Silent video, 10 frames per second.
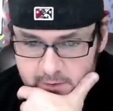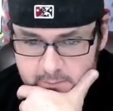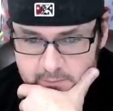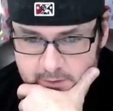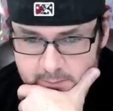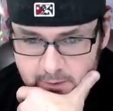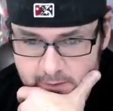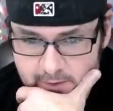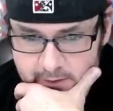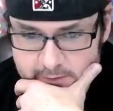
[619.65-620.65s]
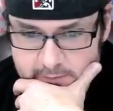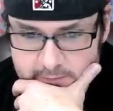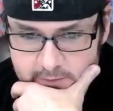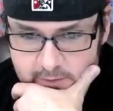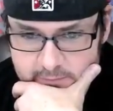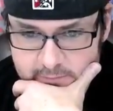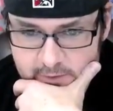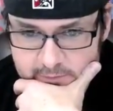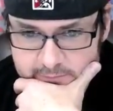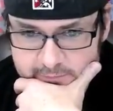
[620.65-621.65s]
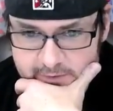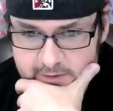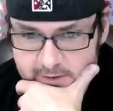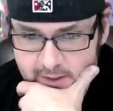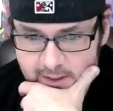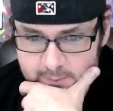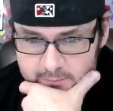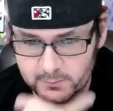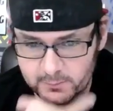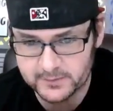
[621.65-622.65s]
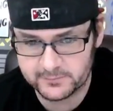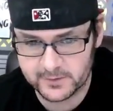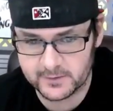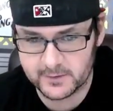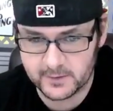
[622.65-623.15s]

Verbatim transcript: Yep, yep, all that good stuff video games something, about the video.